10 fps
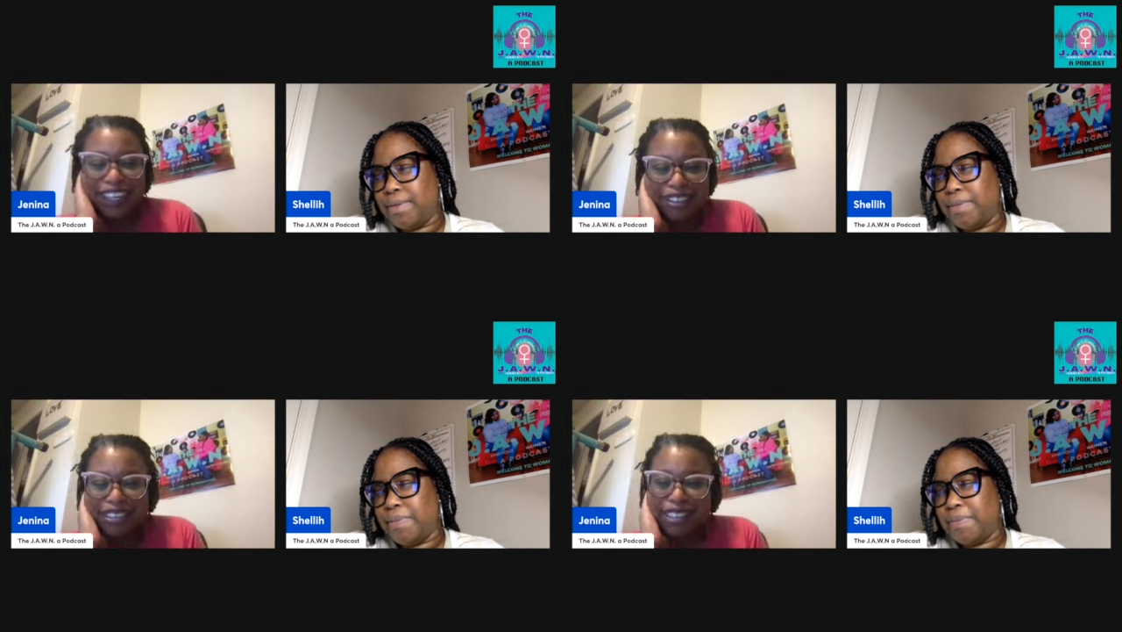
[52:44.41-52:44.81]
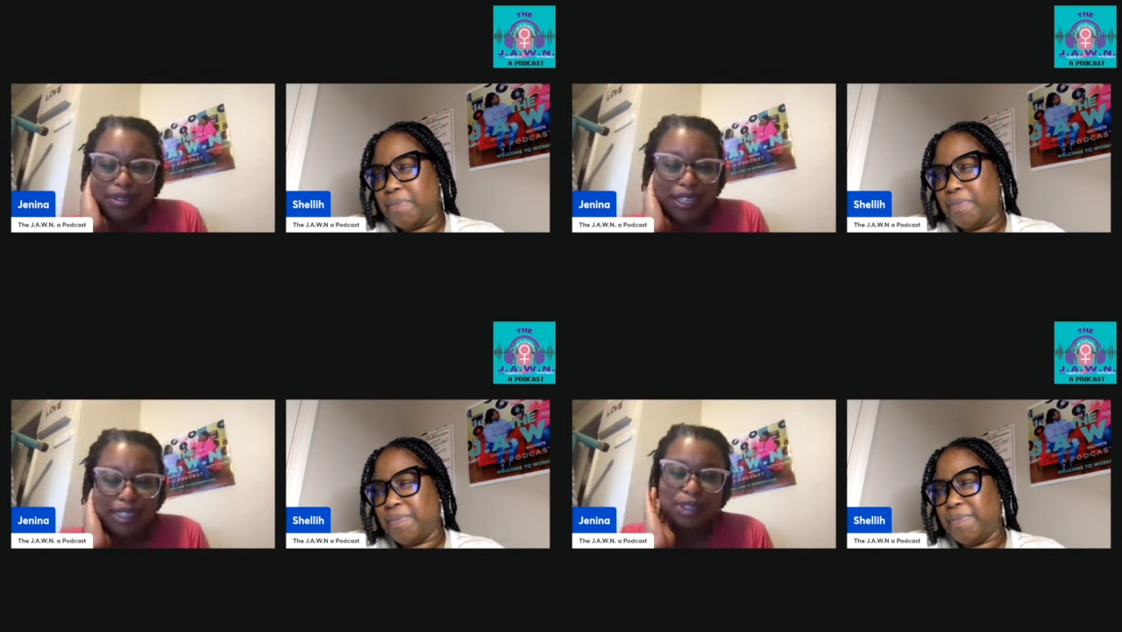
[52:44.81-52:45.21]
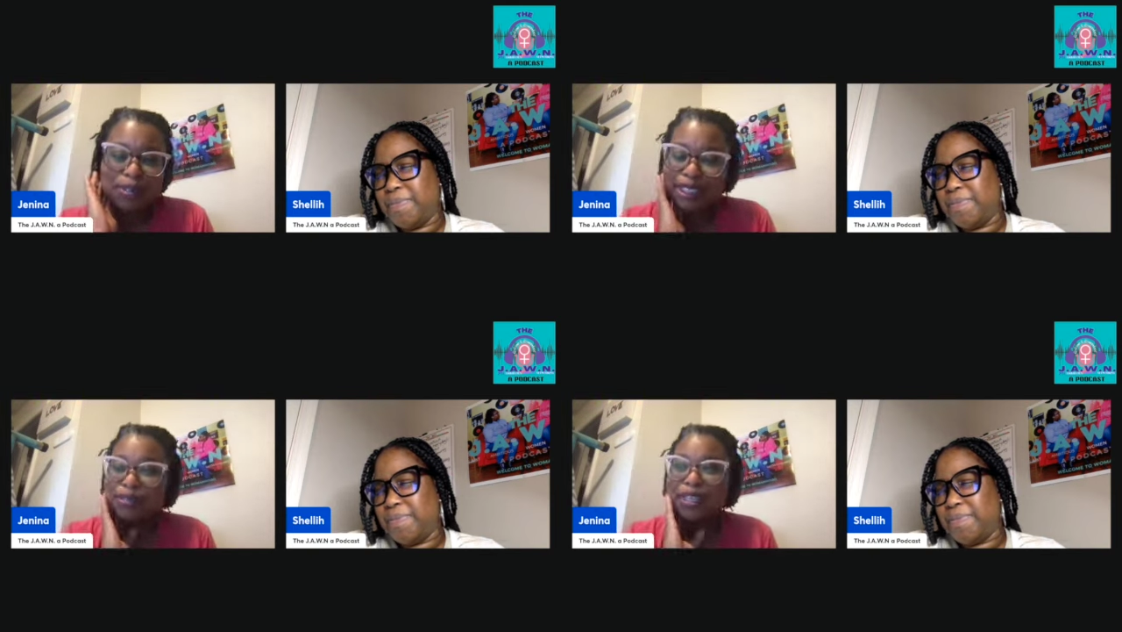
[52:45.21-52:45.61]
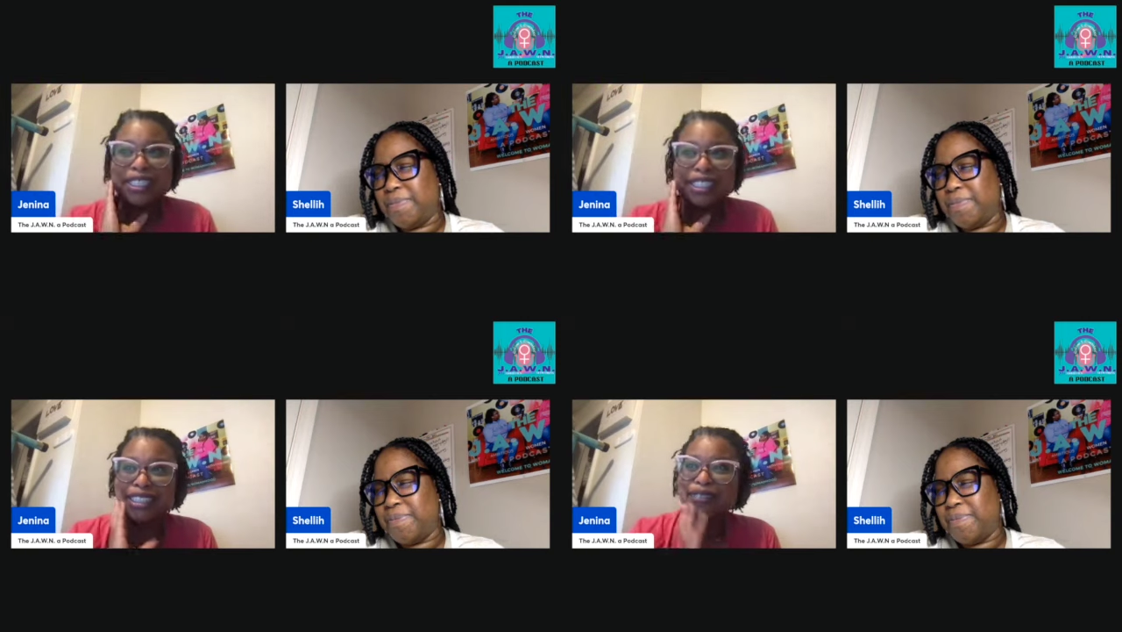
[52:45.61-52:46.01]
Speaker 1: you just want to do what you want to
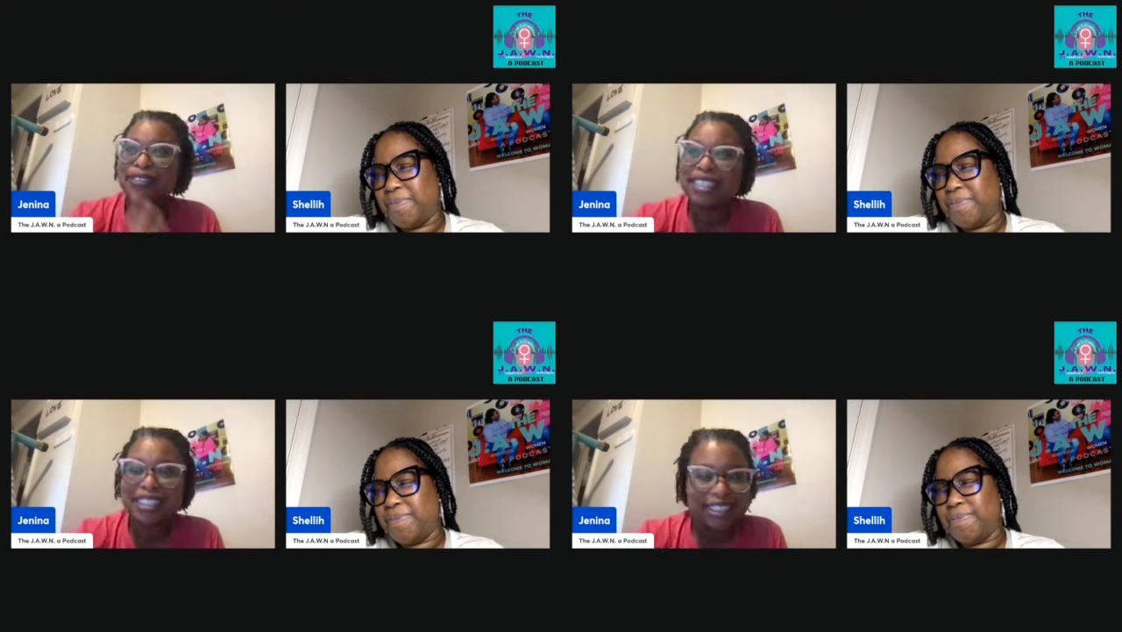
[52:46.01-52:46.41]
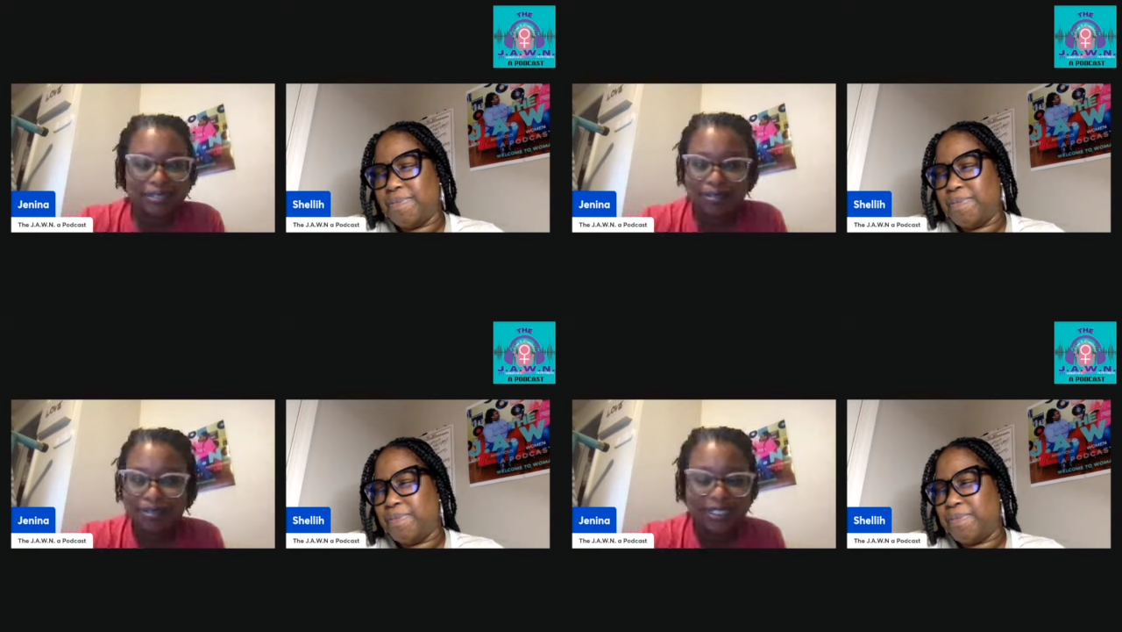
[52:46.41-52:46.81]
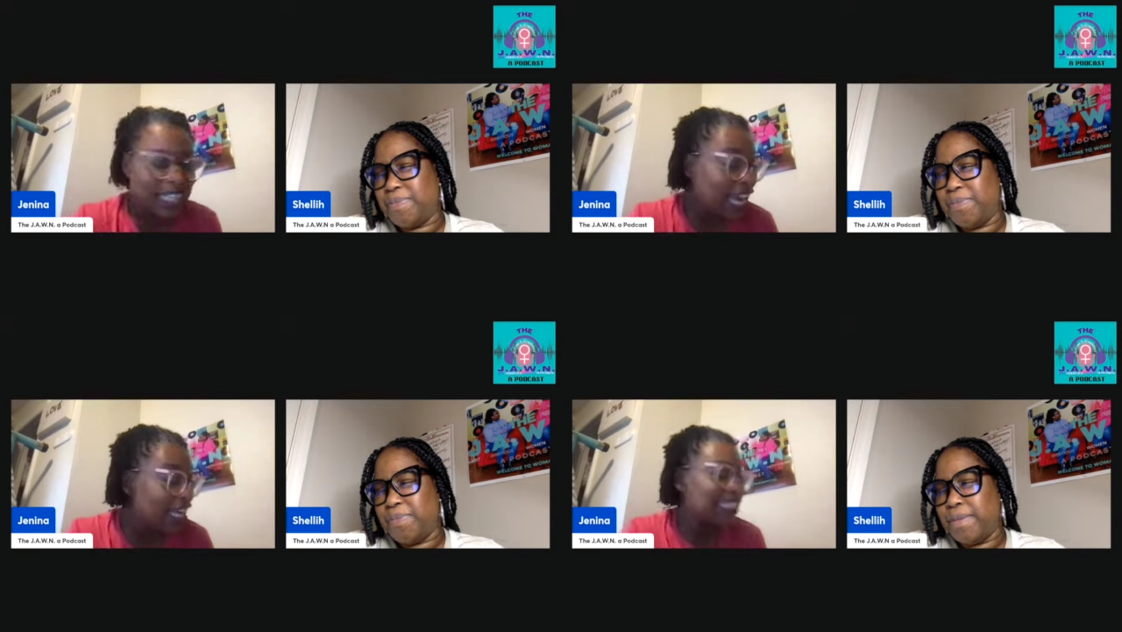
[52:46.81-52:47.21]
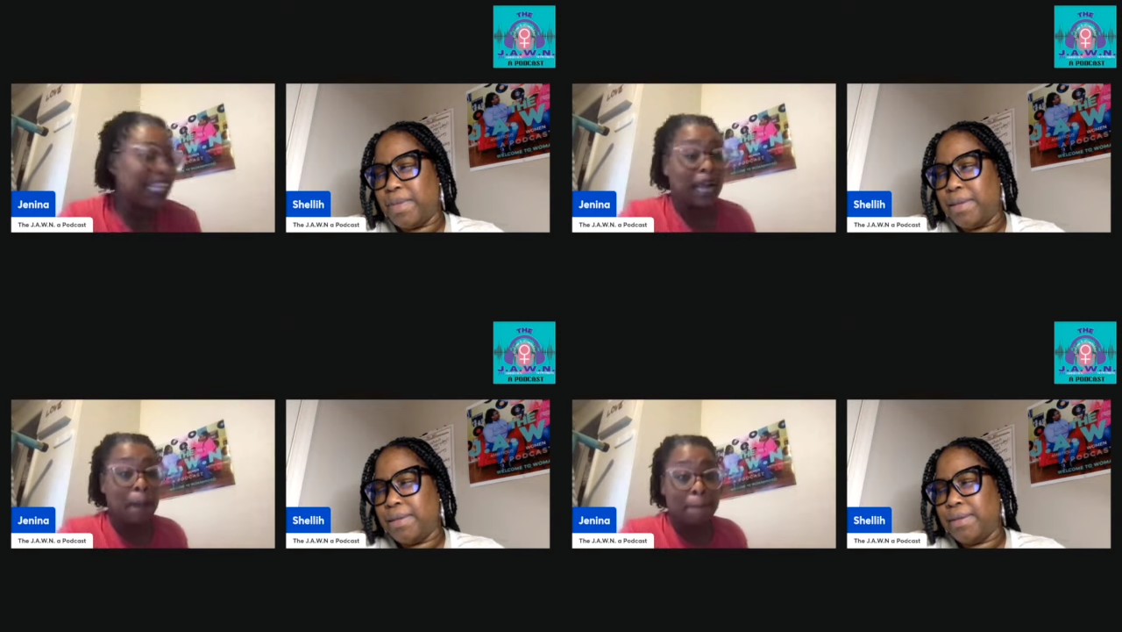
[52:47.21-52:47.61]
do. Listen. That is
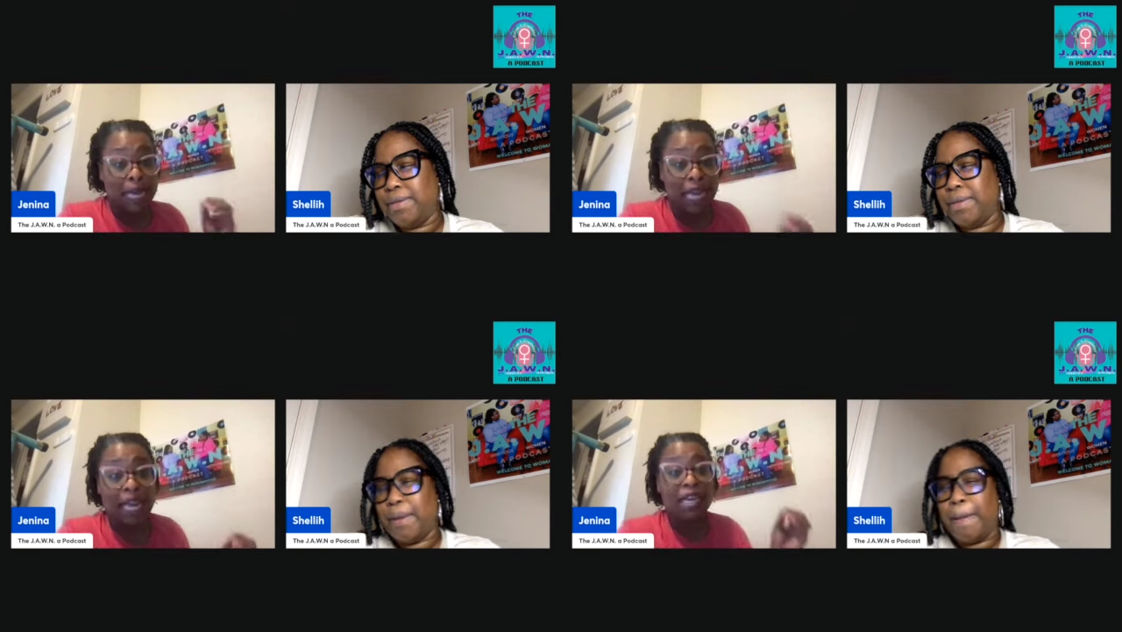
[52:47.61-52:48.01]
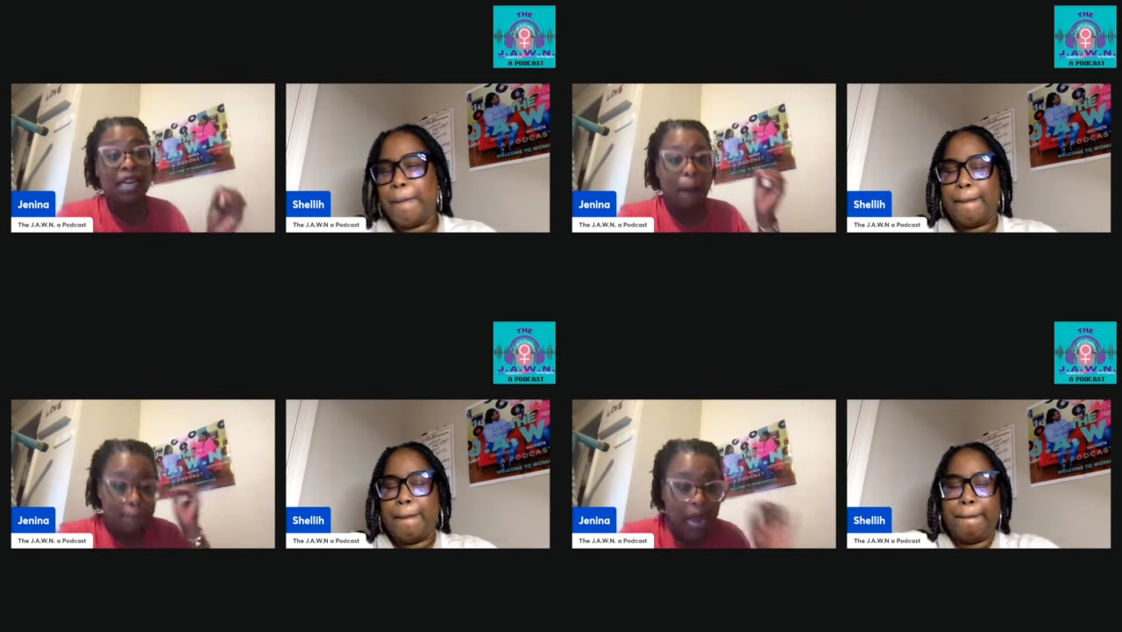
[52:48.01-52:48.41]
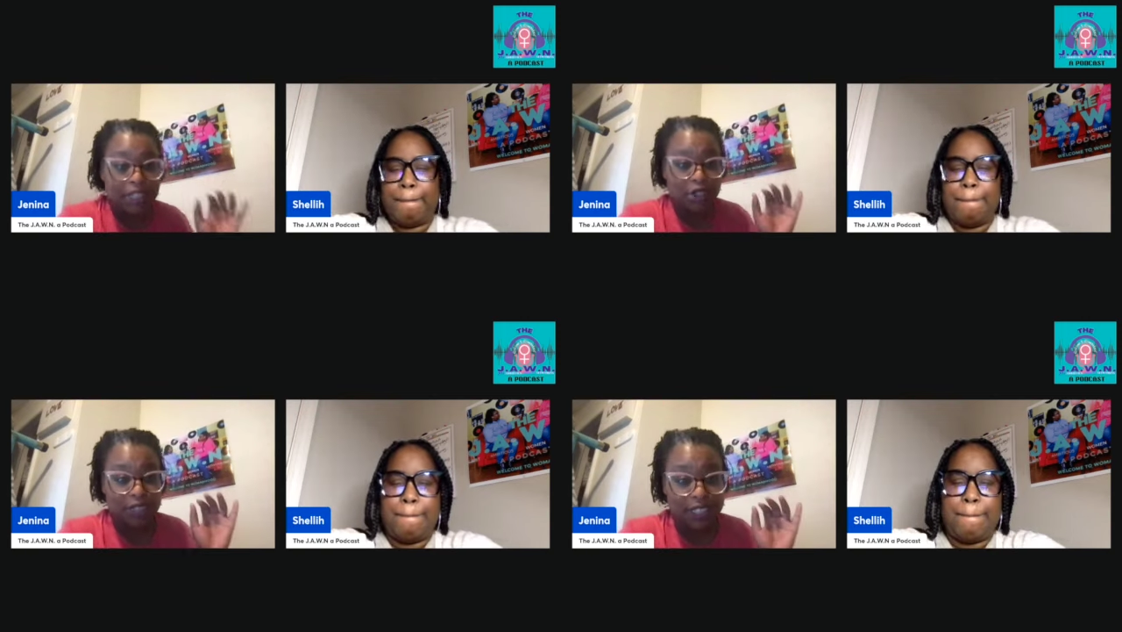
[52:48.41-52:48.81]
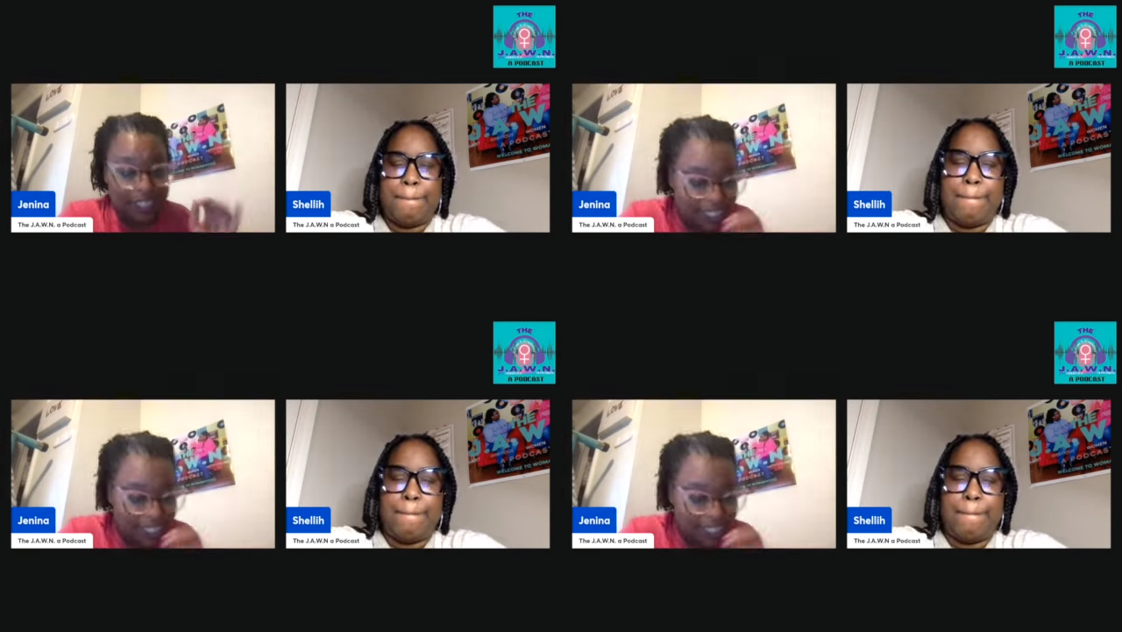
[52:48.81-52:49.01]
like a man mantra.